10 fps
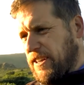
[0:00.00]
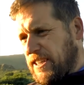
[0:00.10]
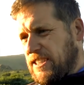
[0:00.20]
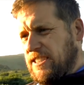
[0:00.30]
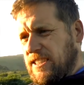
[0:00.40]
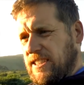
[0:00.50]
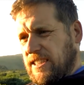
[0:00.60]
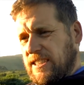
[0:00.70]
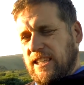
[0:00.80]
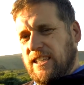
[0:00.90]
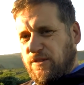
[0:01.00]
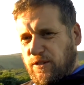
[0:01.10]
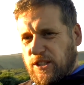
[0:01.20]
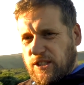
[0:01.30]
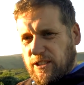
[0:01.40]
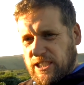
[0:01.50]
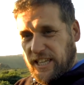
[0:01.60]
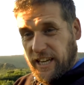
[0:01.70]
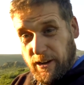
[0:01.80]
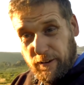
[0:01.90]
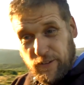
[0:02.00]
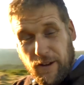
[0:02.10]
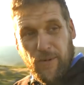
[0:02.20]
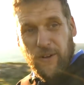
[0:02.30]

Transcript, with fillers: is he said that's the first time he's done it, and I've done mine